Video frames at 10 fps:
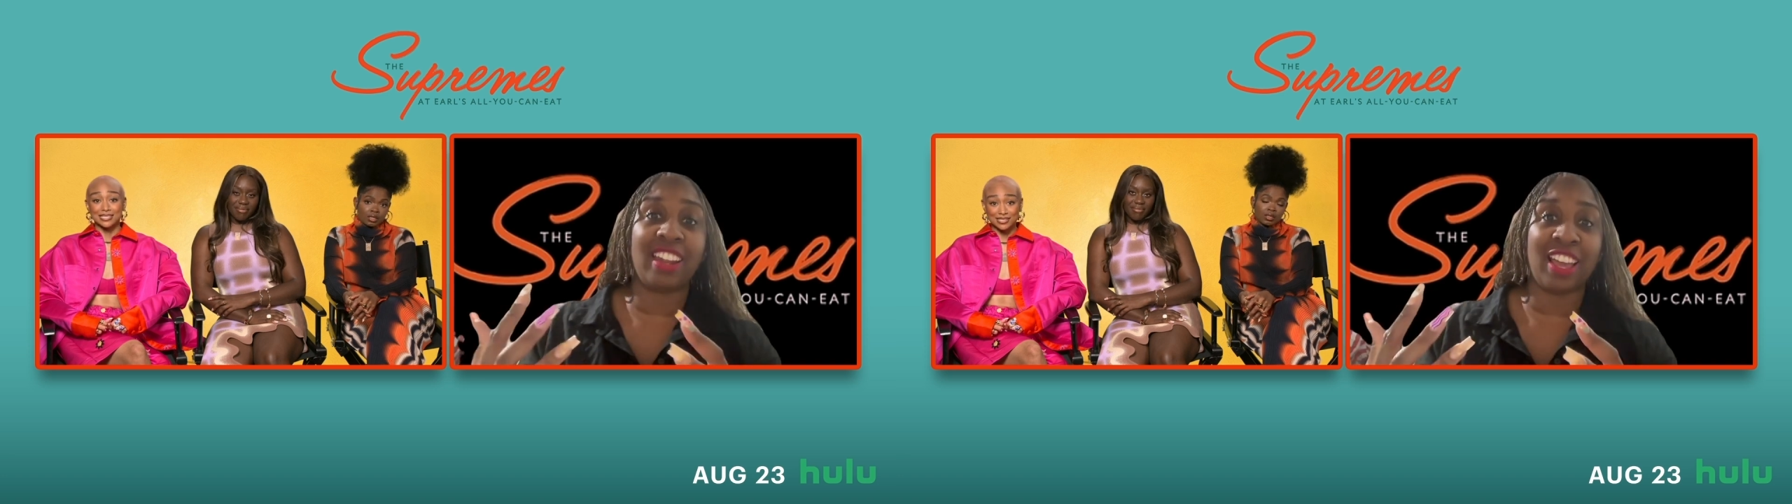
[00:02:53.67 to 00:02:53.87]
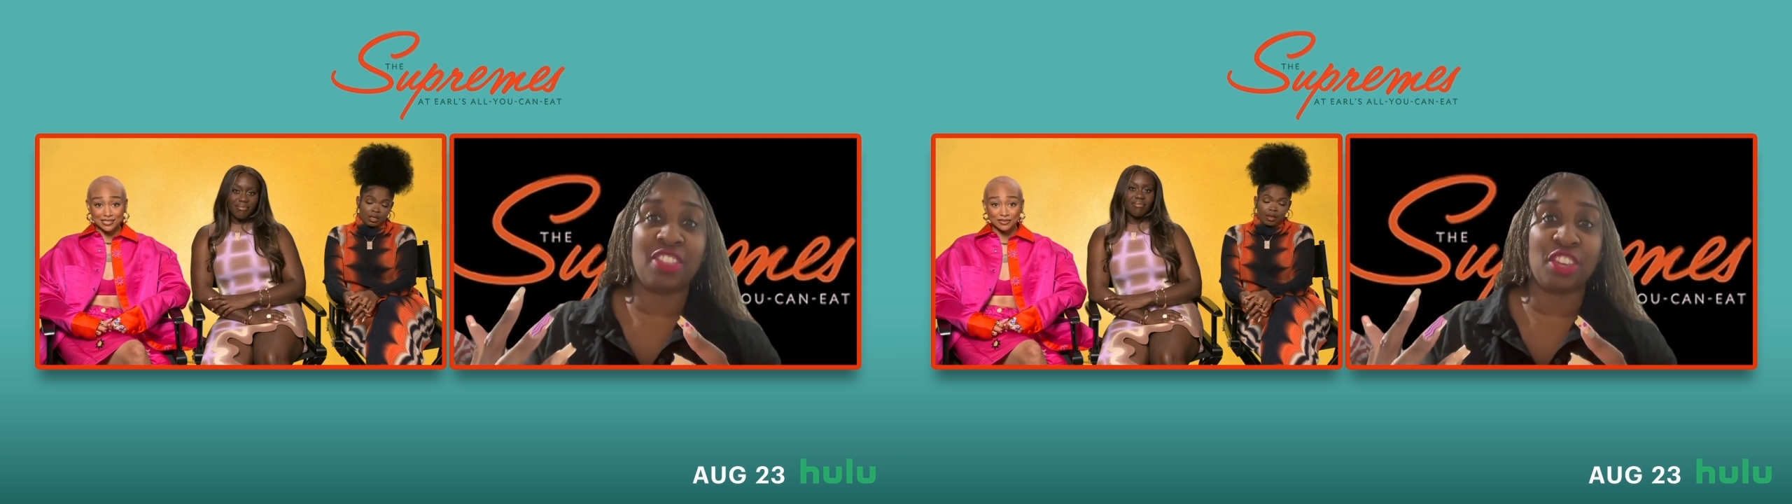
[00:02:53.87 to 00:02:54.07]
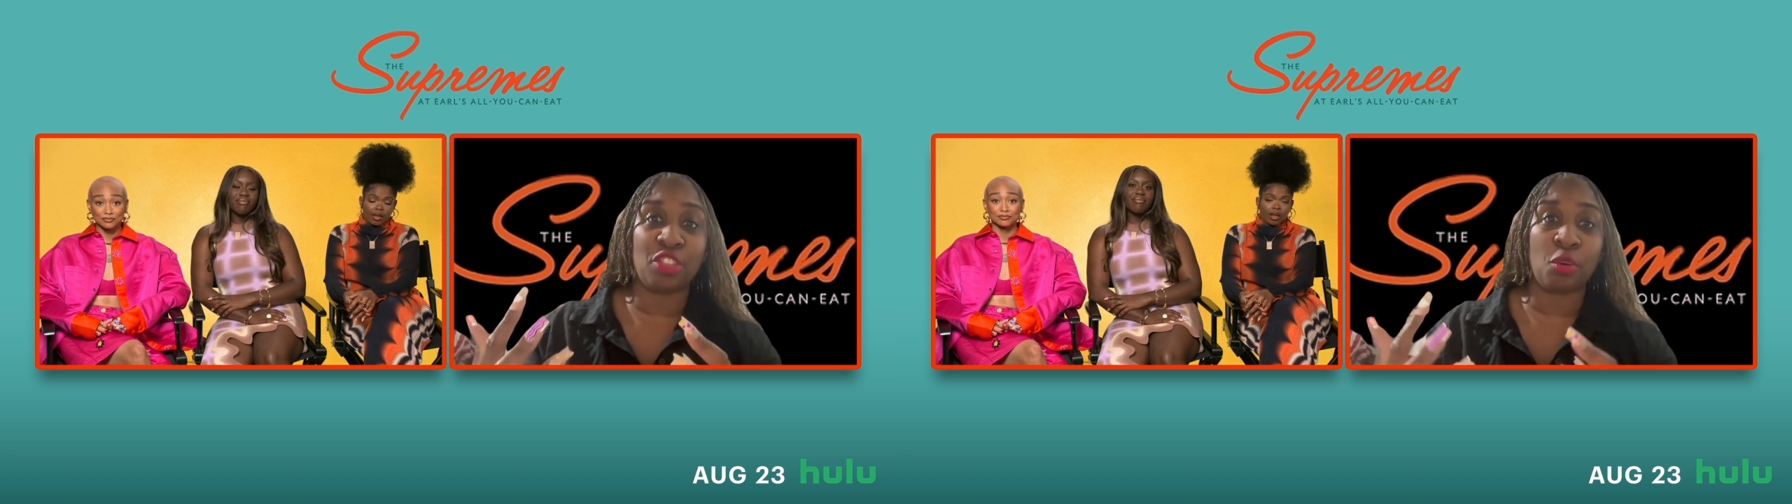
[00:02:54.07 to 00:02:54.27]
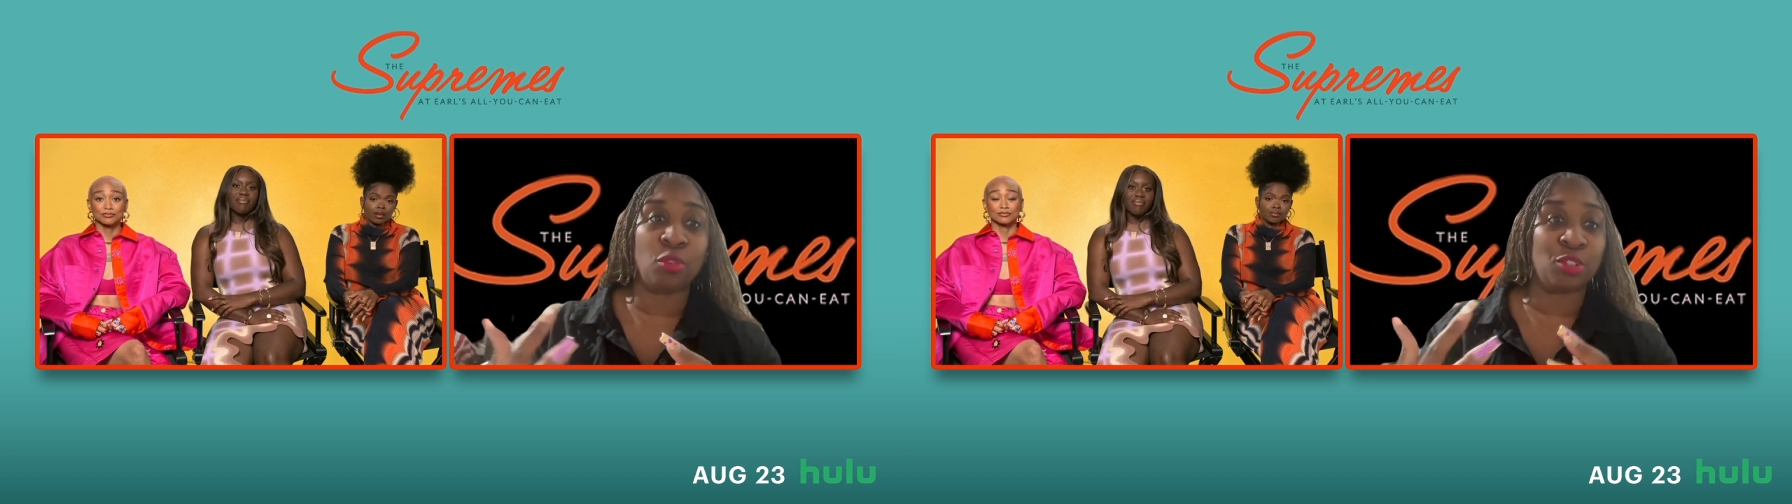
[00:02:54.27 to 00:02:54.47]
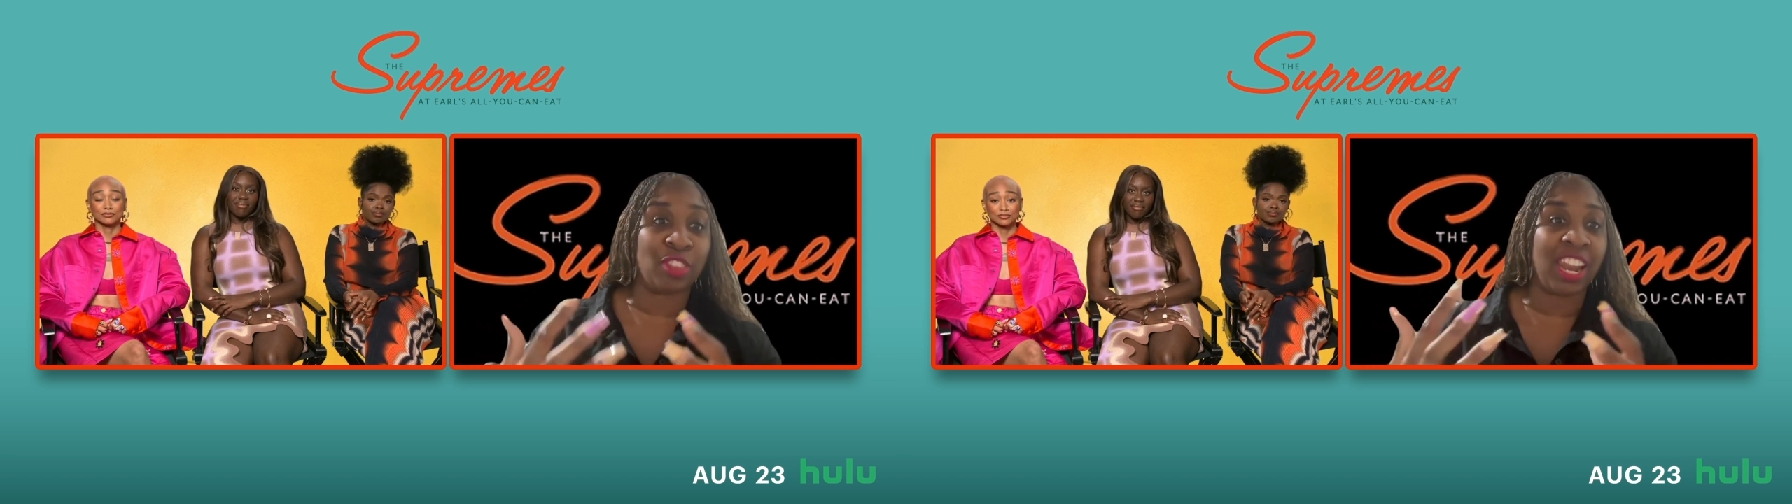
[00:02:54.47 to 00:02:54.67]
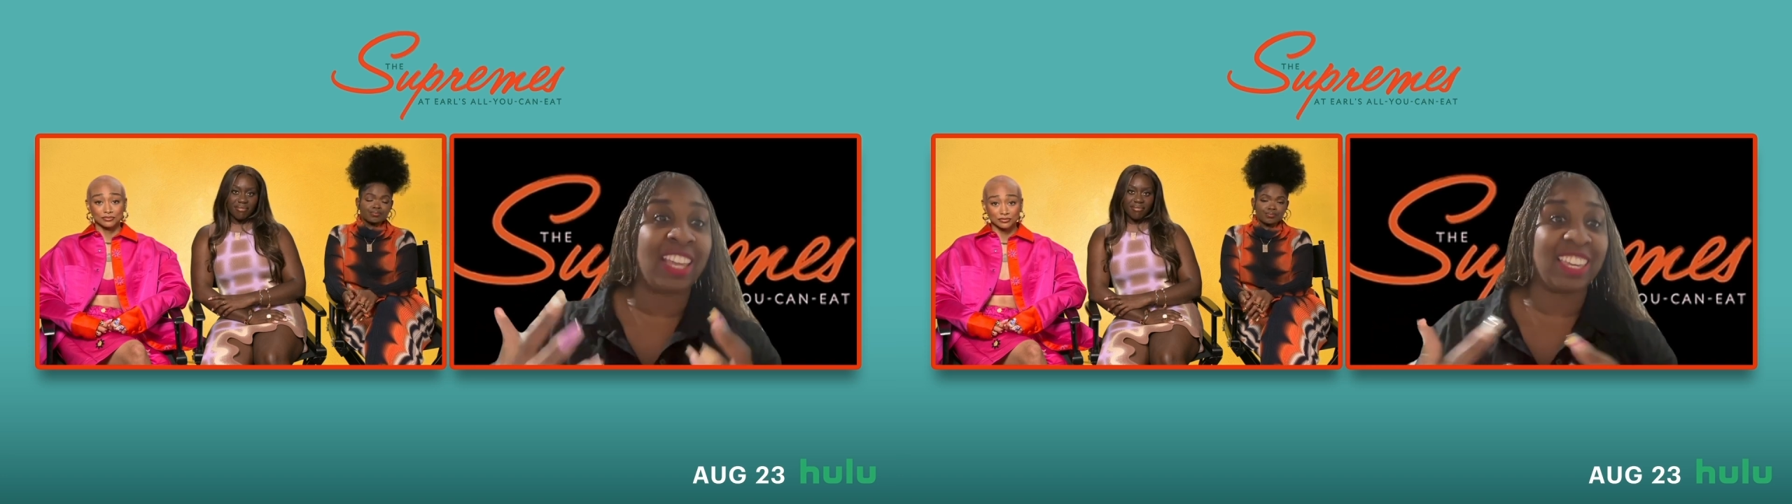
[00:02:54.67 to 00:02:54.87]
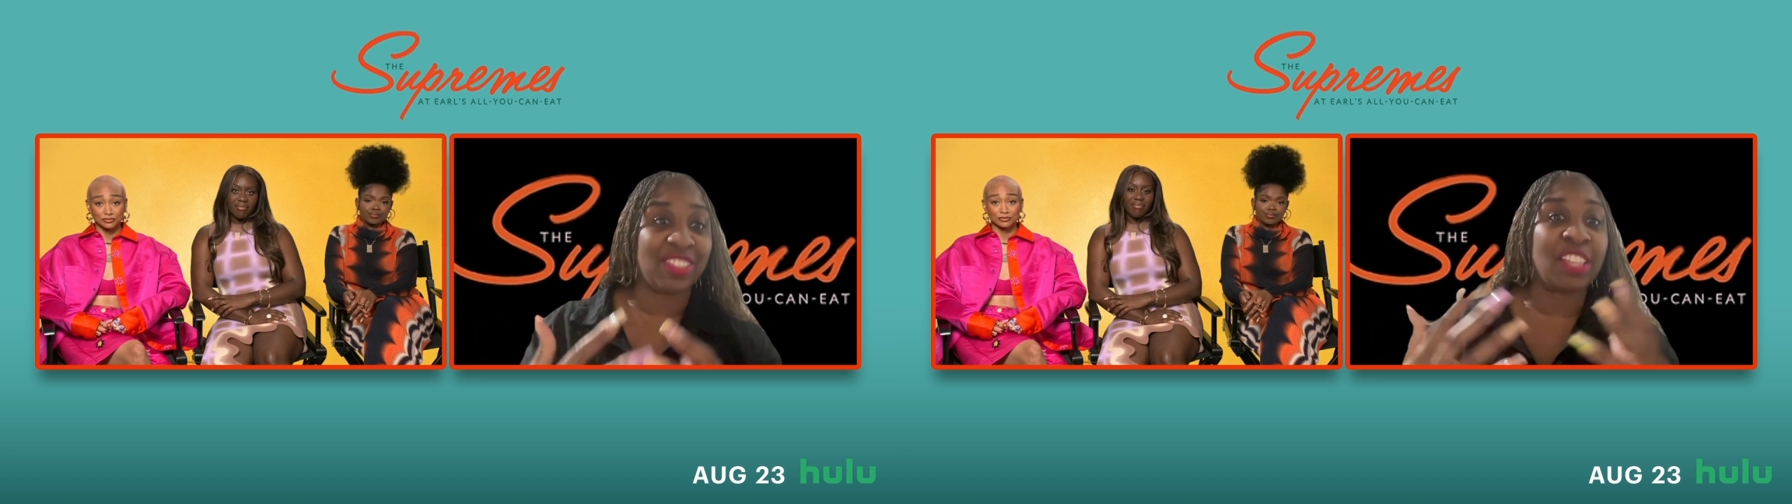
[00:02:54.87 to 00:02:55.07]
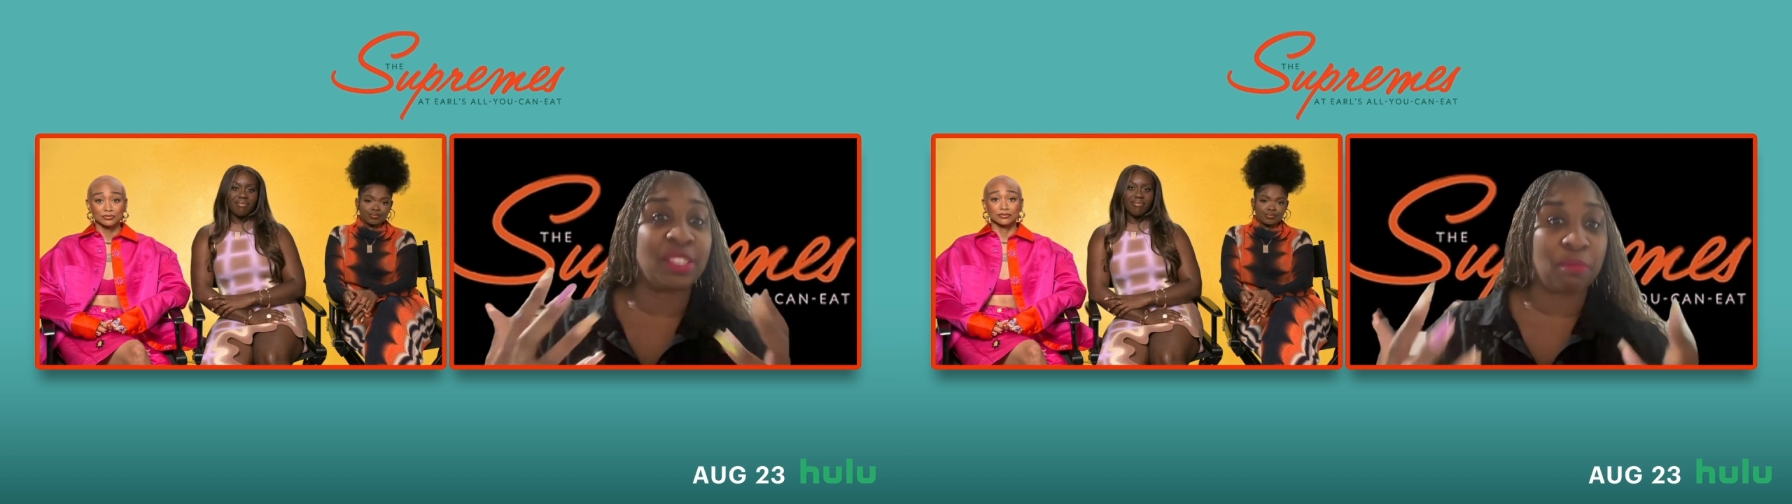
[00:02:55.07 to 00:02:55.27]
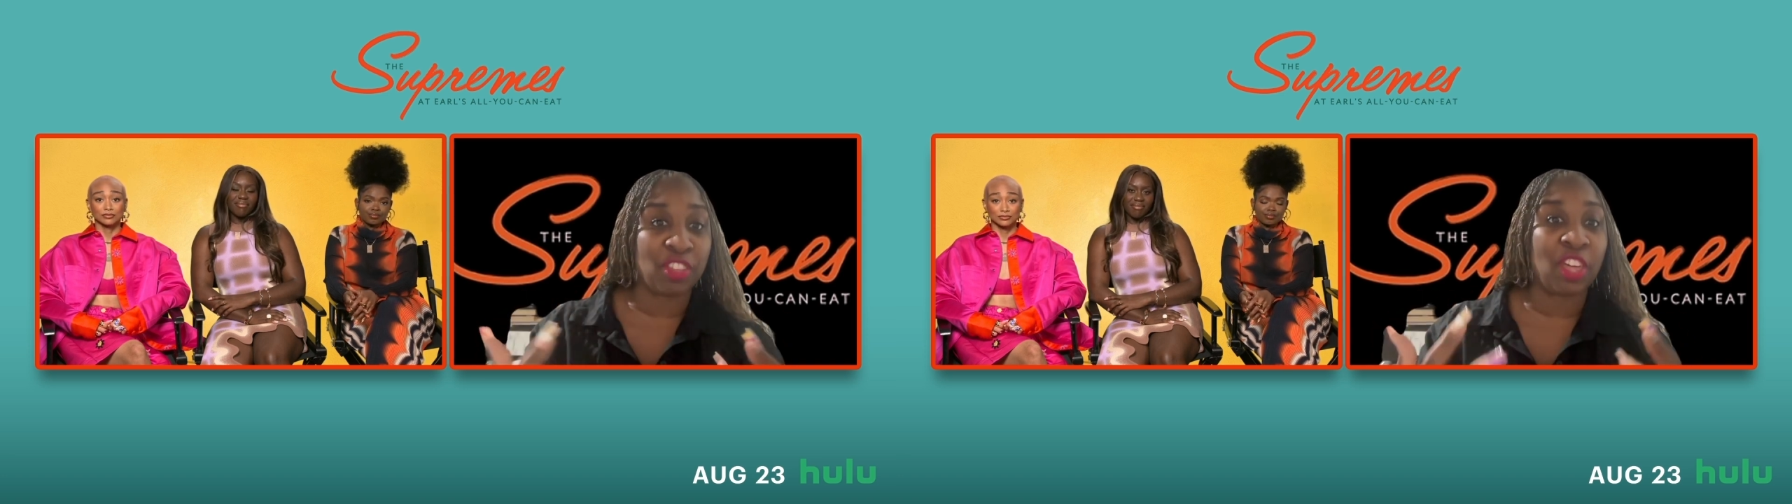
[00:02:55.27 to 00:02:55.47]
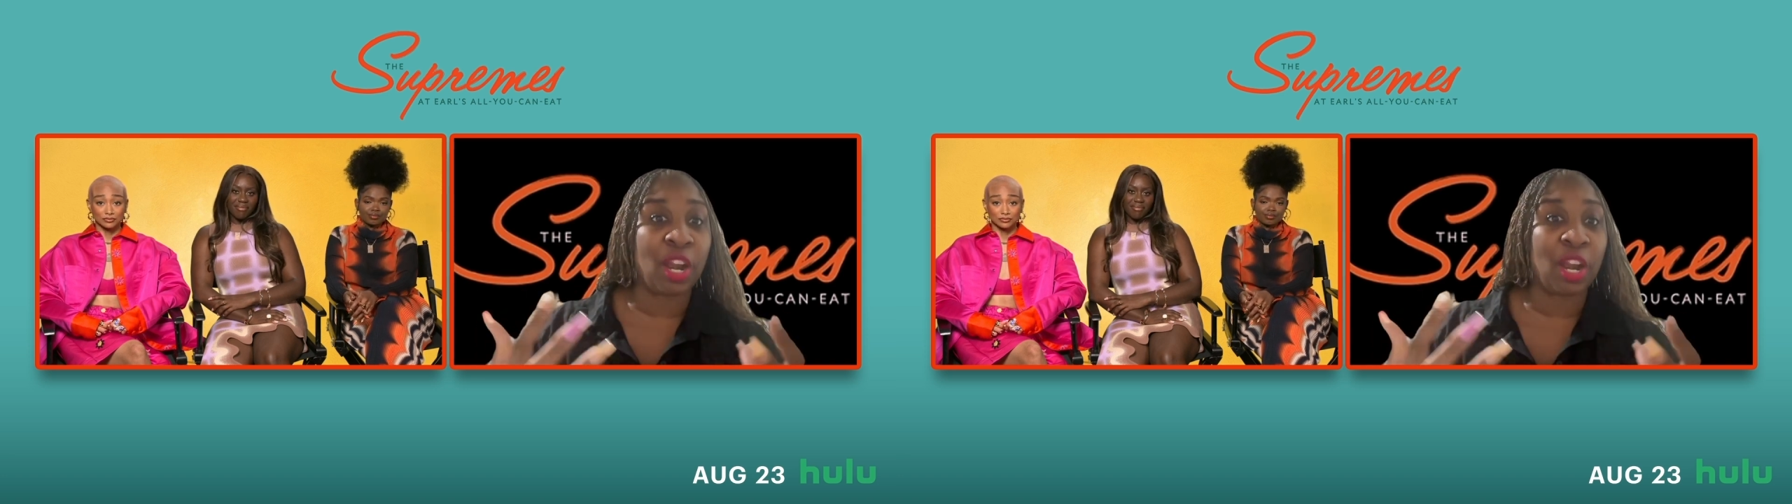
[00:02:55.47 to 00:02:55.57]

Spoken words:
I think the older that I get, that's something that I